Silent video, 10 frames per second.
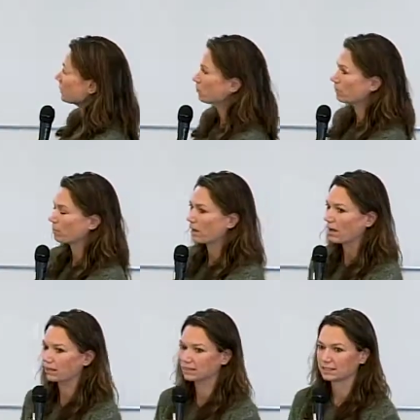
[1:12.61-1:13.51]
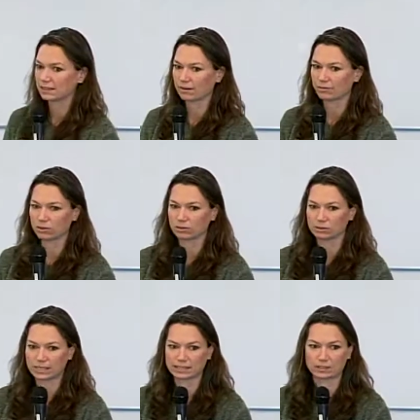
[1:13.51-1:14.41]
kind of more of a policy level,
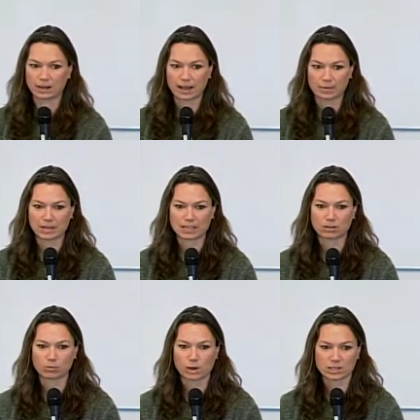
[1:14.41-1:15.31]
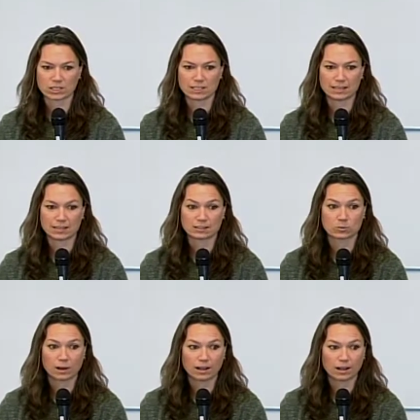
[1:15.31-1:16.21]
things that are happening here in Washington as
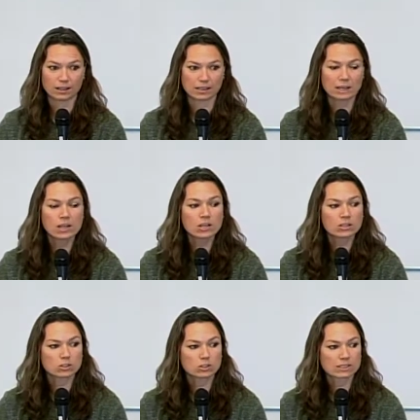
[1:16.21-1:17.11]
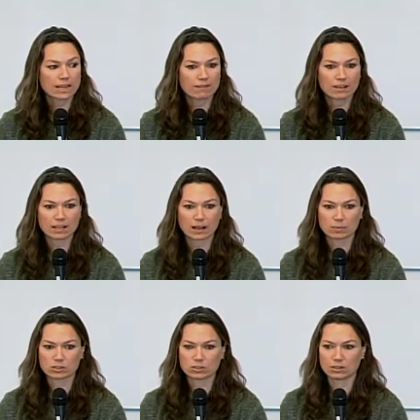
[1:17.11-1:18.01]
well. And so just having an
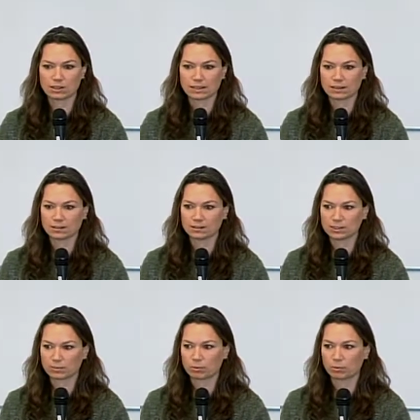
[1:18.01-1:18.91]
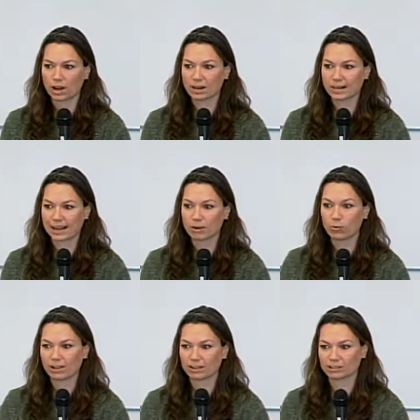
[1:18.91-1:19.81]
opportunity to, to broaden out
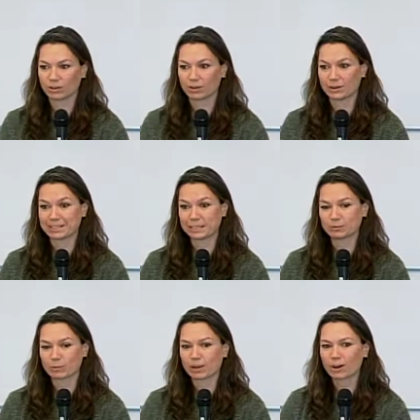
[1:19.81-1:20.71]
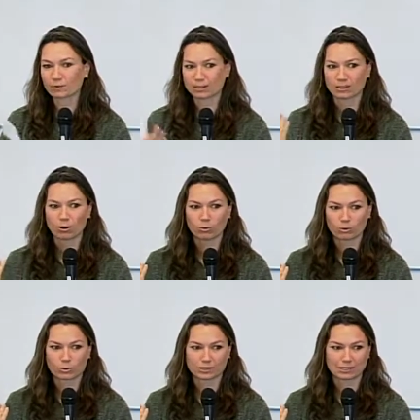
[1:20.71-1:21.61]
while also going deep. So we hope that the whole
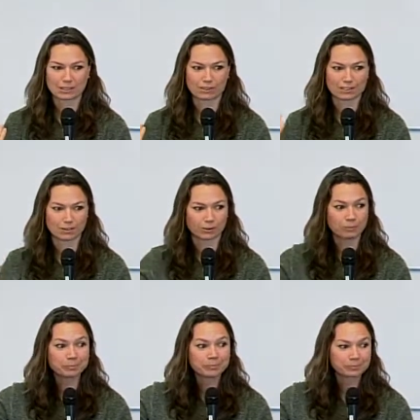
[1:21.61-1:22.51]
core series will